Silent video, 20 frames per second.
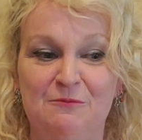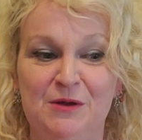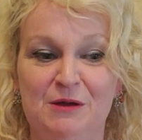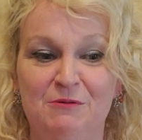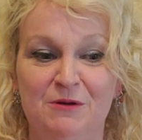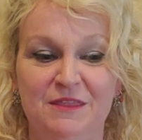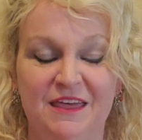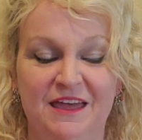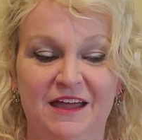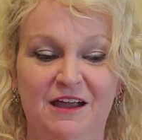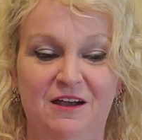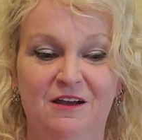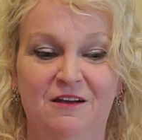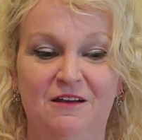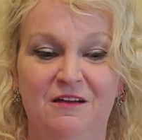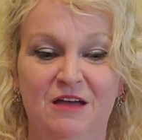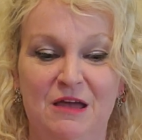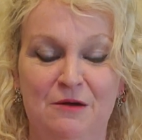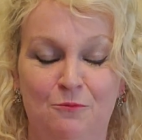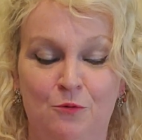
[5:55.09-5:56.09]
We were
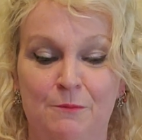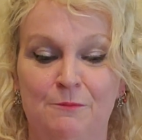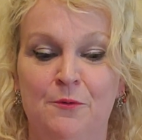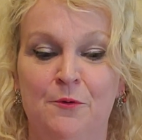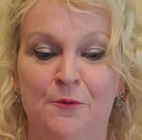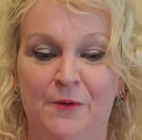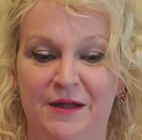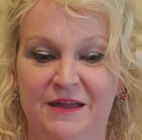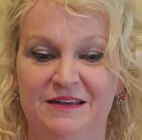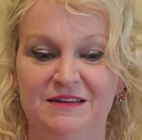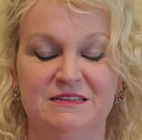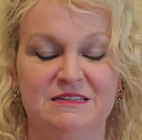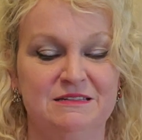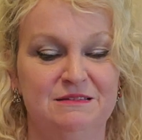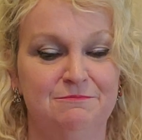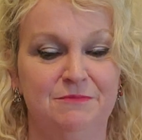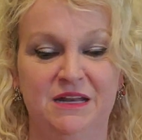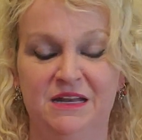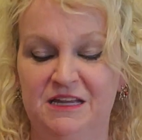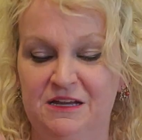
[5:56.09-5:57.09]
there at one point
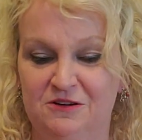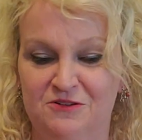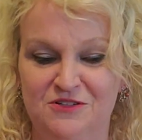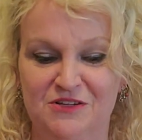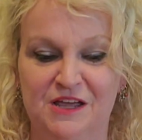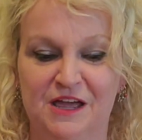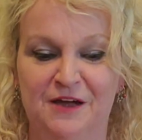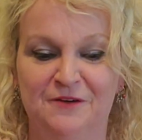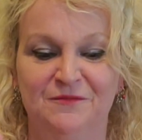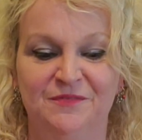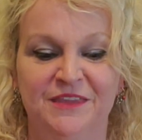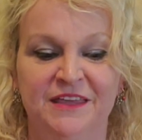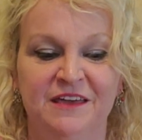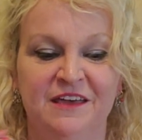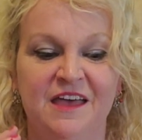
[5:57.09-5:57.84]
many years ago,